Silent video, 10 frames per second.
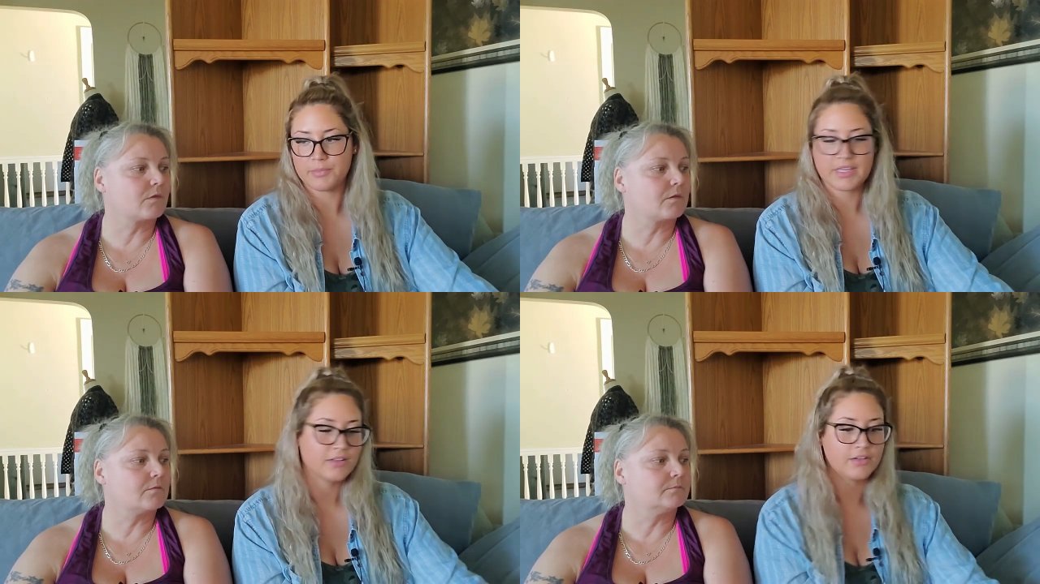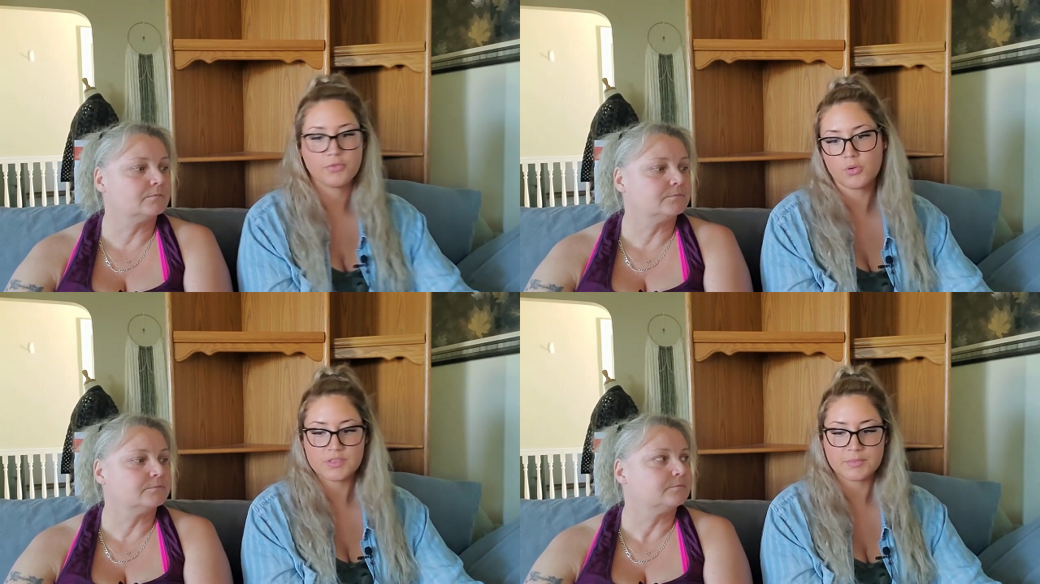Speaker 1: me, of
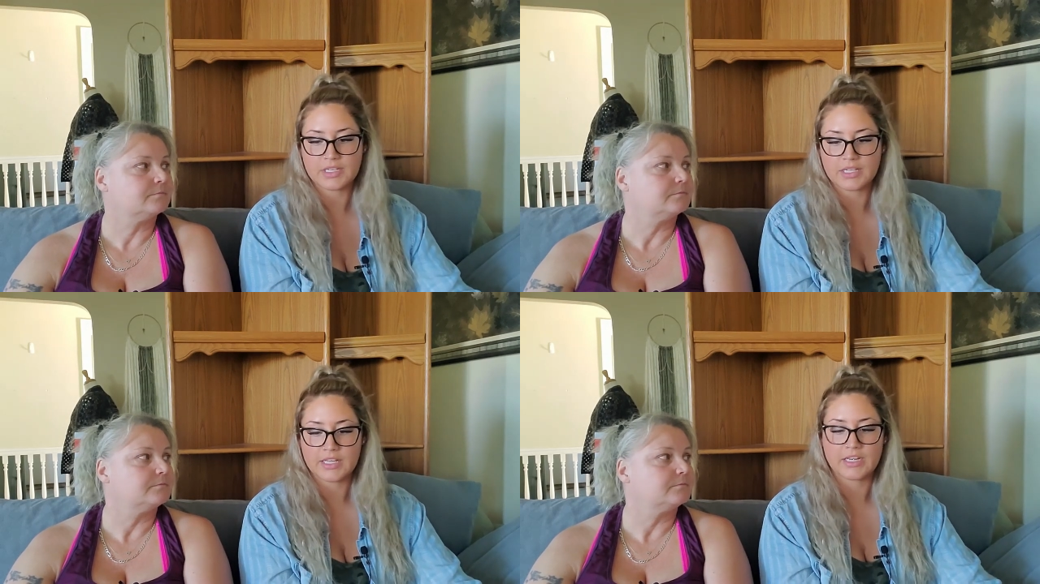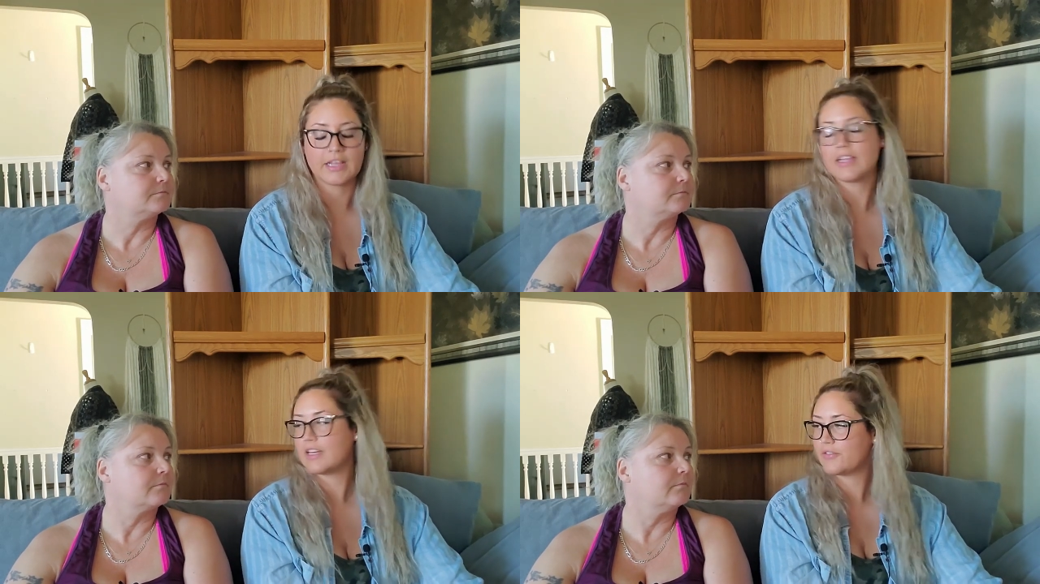course I'm gonna eat it. I
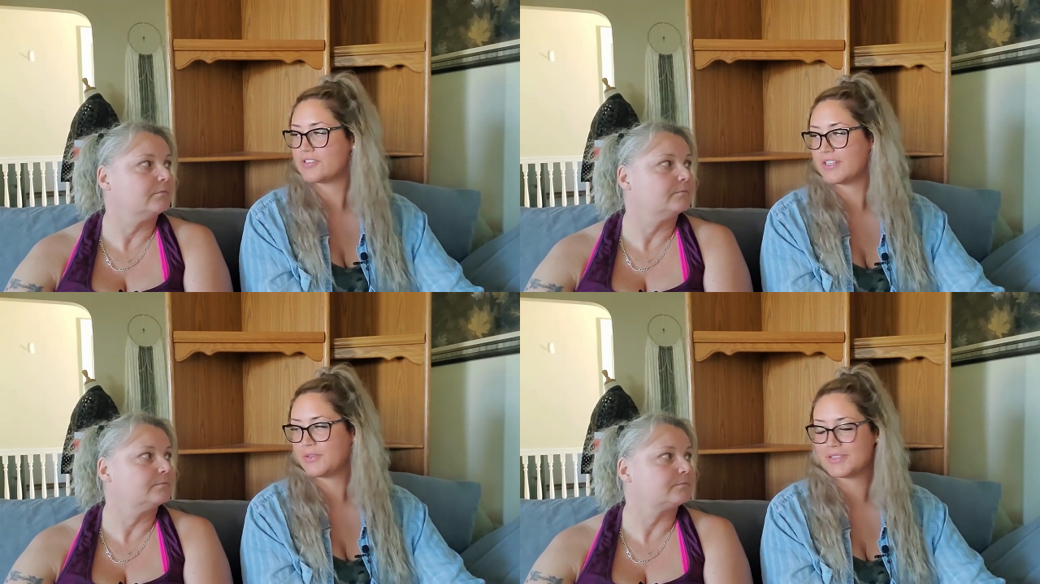can never say no to